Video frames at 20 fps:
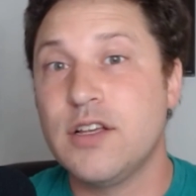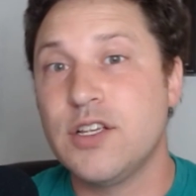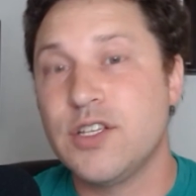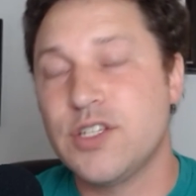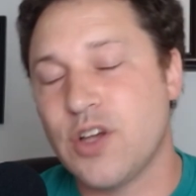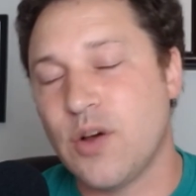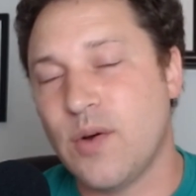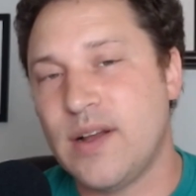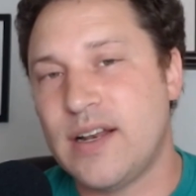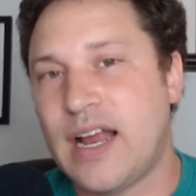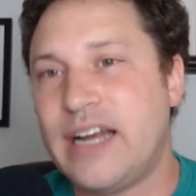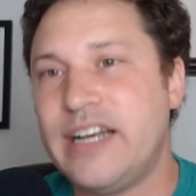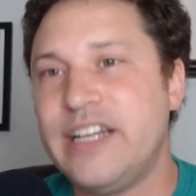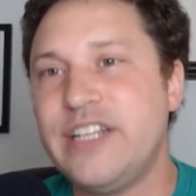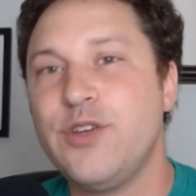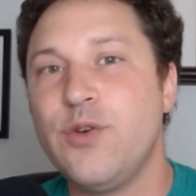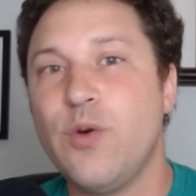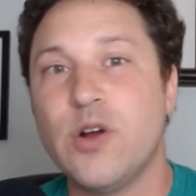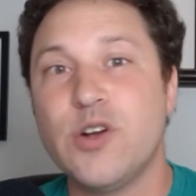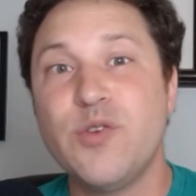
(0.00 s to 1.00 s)
So at
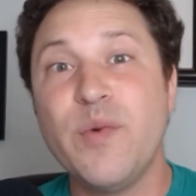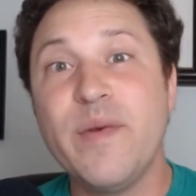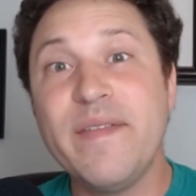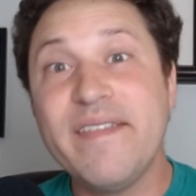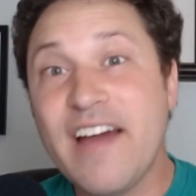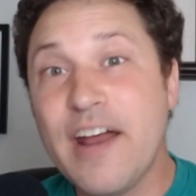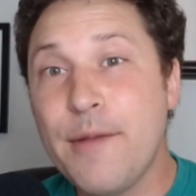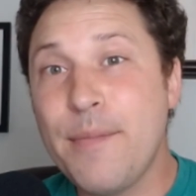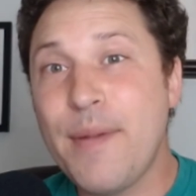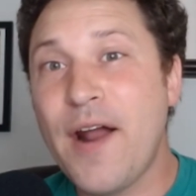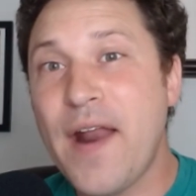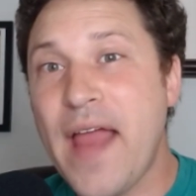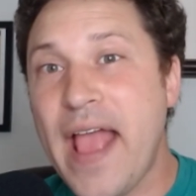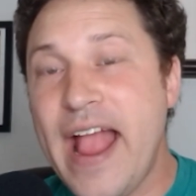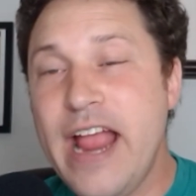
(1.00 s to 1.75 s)
9,200, we've got about